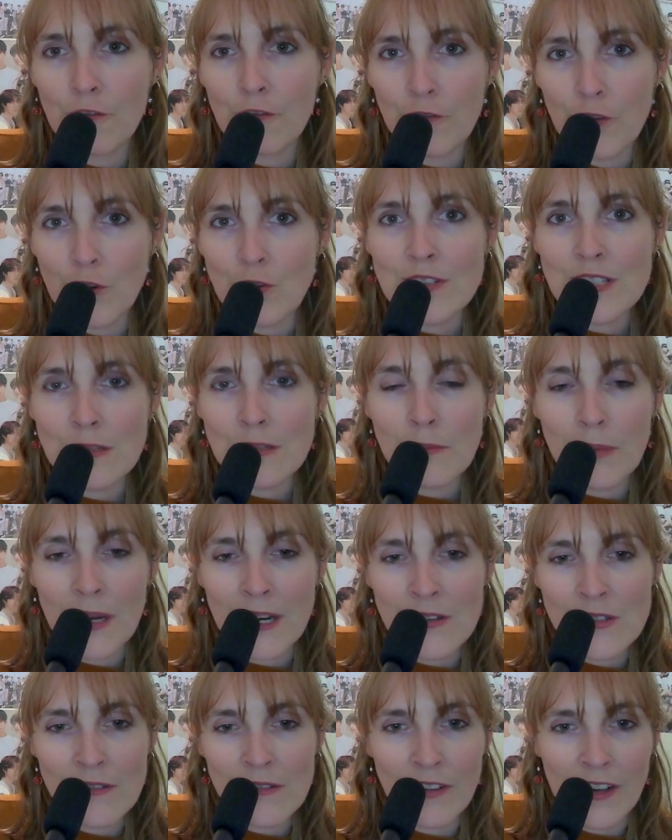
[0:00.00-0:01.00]
13
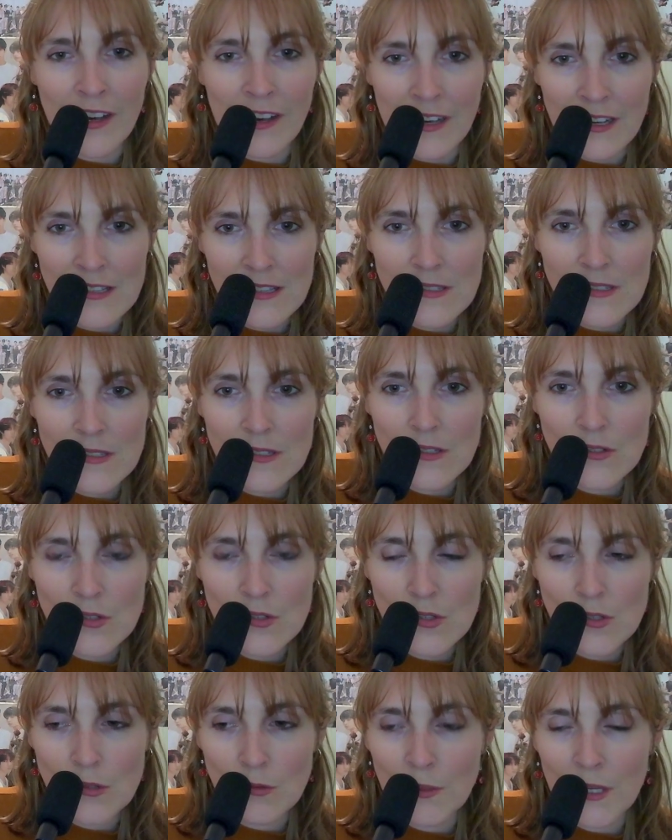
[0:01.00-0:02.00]
pairs of eyes
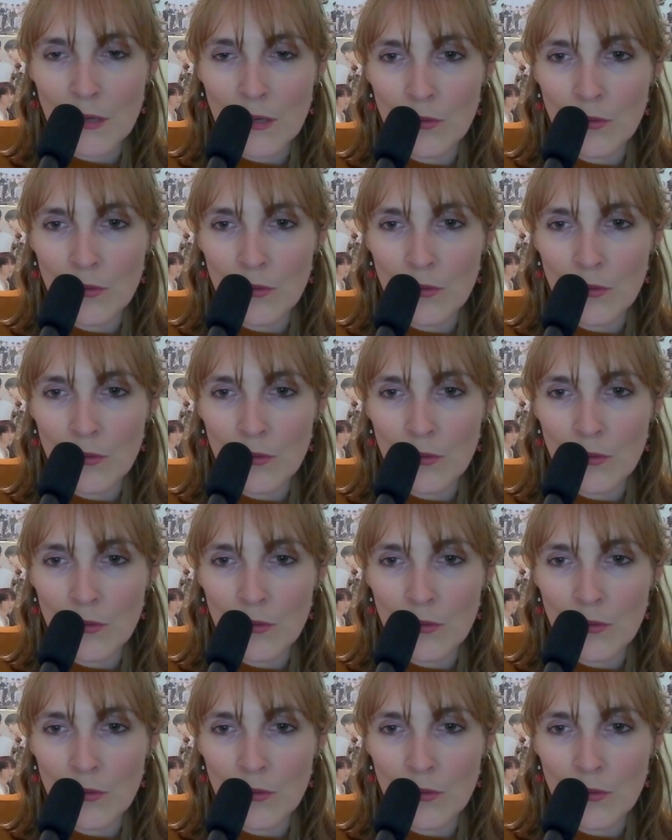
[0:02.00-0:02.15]
to be